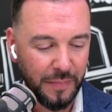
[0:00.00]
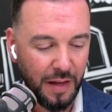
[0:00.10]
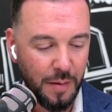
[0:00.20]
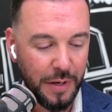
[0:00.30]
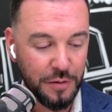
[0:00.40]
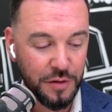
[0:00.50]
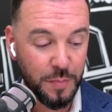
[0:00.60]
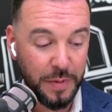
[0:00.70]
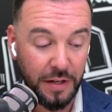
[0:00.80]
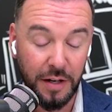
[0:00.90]
about
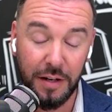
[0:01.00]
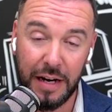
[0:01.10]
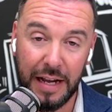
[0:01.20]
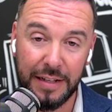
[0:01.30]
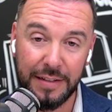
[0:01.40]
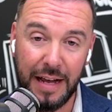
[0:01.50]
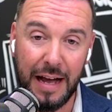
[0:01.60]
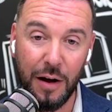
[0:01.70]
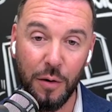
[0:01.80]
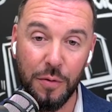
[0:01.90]
Spear and
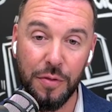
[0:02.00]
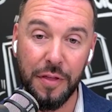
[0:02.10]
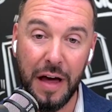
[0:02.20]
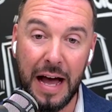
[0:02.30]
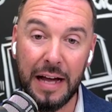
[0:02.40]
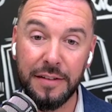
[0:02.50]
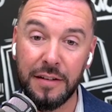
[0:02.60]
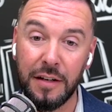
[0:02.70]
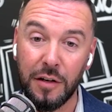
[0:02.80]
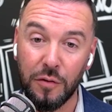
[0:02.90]
how that
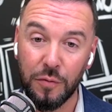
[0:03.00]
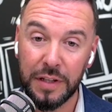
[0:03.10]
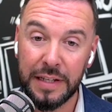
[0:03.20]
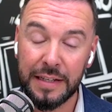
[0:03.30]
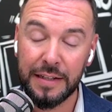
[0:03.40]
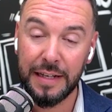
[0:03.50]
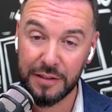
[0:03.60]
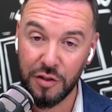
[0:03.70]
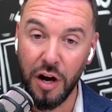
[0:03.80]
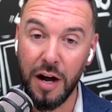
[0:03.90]
really
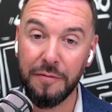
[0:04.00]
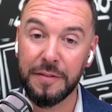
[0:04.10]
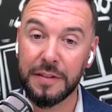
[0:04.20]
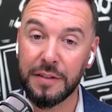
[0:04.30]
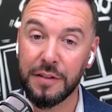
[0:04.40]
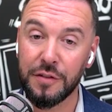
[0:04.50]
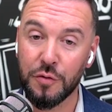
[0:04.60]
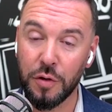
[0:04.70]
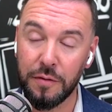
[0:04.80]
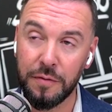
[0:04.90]
kicked off and
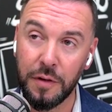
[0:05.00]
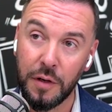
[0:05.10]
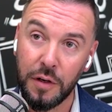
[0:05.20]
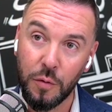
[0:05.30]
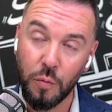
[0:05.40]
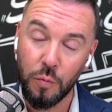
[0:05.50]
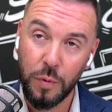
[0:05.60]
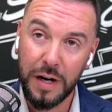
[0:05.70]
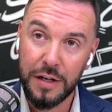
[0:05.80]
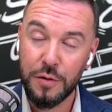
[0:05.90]
sort of
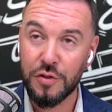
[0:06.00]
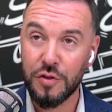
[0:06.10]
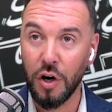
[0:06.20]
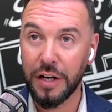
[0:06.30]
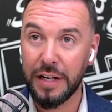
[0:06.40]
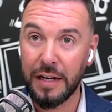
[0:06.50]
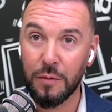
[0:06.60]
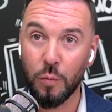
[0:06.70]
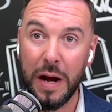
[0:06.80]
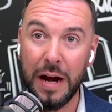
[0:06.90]
where you started
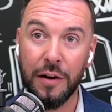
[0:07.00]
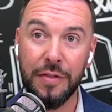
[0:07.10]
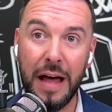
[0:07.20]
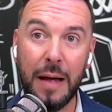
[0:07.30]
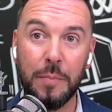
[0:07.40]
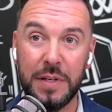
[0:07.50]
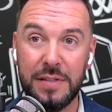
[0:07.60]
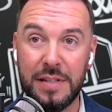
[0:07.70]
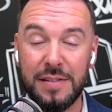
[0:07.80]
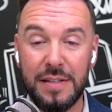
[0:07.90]
and where that
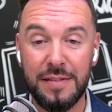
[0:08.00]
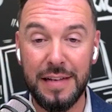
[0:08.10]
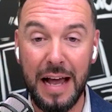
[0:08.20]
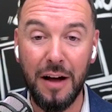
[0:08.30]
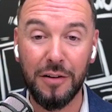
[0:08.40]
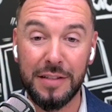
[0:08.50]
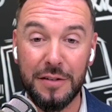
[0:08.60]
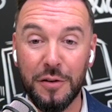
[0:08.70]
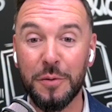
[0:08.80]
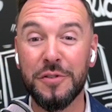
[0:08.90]
business is now? Because I
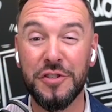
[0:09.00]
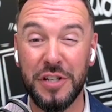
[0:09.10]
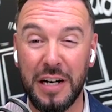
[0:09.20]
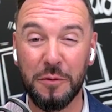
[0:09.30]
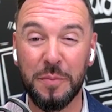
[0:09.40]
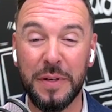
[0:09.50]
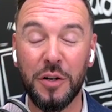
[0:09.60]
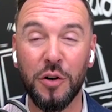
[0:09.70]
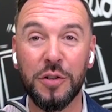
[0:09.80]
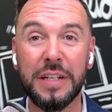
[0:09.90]
know you were just sharing with me
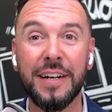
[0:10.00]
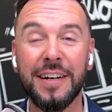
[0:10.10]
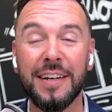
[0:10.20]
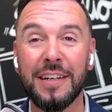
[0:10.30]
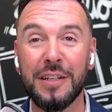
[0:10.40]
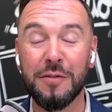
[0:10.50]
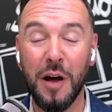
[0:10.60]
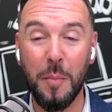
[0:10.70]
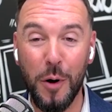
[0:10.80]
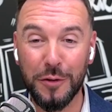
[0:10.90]
earlier, you've
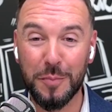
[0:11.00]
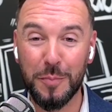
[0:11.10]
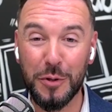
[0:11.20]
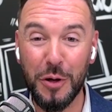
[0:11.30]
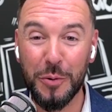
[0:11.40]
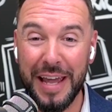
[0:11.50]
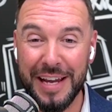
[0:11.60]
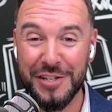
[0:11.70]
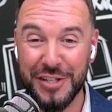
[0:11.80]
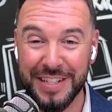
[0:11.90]
got multiple
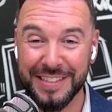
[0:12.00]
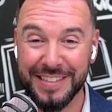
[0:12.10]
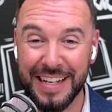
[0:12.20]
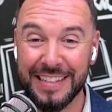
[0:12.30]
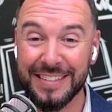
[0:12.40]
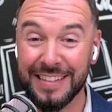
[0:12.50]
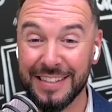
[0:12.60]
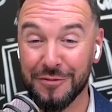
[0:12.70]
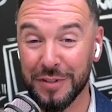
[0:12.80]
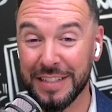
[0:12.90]
locations and
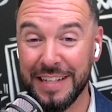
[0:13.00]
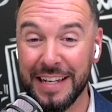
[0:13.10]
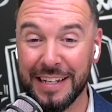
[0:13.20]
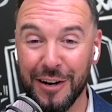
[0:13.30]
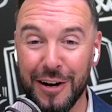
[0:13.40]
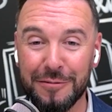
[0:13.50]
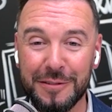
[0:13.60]
it's really taking off.